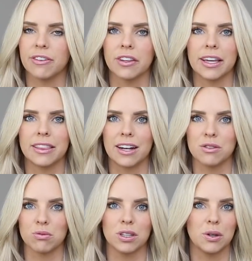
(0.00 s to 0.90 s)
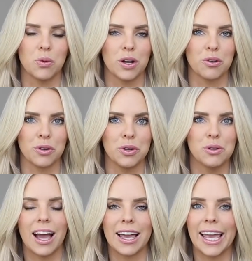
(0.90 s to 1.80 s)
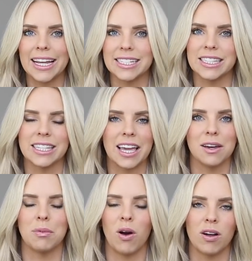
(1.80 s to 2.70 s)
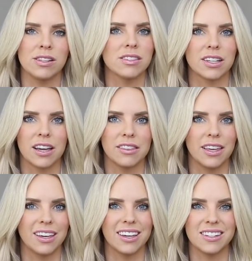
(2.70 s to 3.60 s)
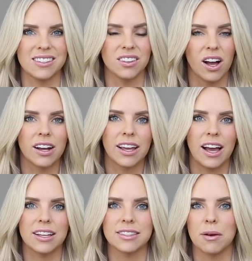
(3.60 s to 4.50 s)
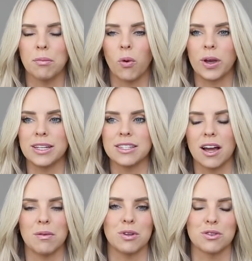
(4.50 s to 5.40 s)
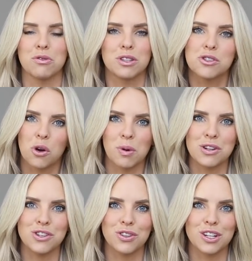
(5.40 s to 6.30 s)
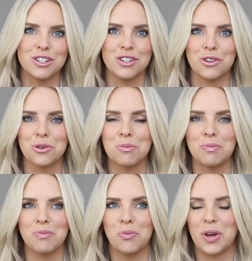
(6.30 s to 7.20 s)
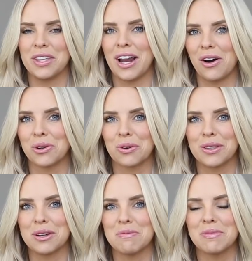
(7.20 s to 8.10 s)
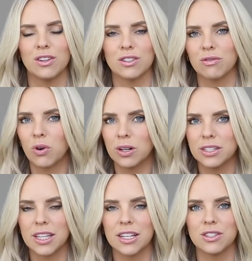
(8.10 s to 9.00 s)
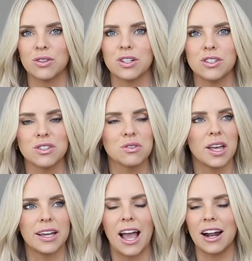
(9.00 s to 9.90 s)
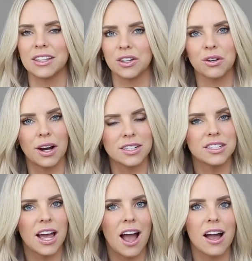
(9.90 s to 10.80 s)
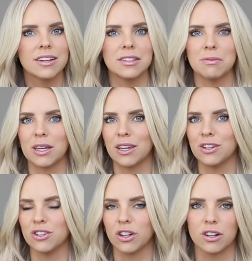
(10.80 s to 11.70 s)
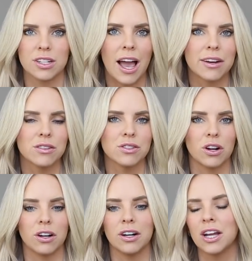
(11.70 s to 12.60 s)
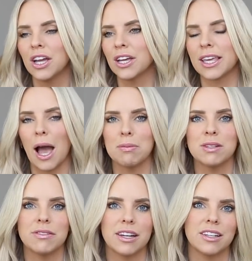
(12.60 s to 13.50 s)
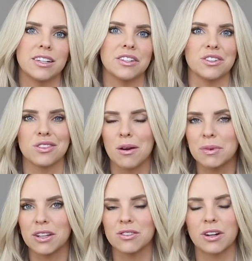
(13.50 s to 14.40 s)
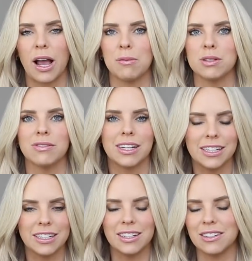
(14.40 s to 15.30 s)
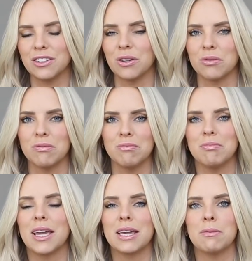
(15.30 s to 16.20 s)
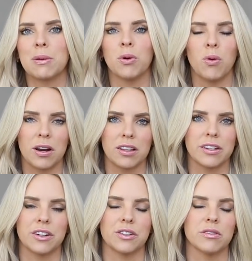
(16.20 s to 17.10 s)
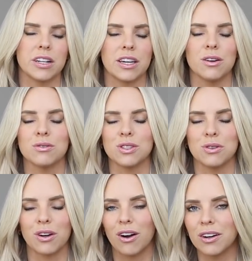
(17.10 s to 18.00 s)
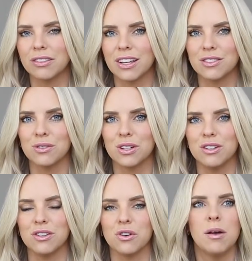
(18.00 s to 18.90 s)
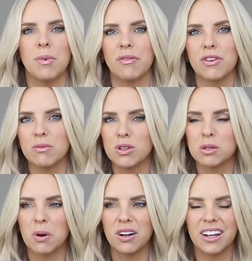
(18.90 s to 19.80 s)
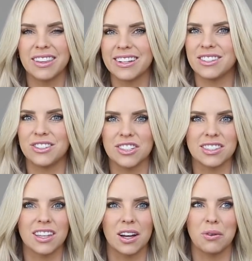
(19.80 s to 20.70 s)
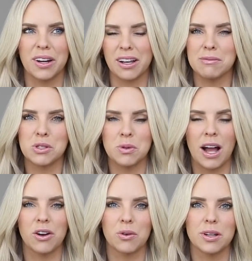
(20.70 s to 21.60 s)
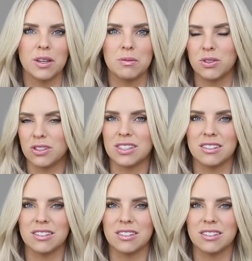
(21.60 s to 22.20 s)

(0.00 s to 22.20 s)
feel like that is really what grew. I hate to say it but honestly I think it's luck at some point. Um, there's only so much you can do with an algorithm. There's of course things you can do like adding the correct tags and making sure your titles are captivating and your thumbnails are captivating and you know making people want to click on your video so there are things you can do but for the most part I think it's just luck when it comes to an algorithm you just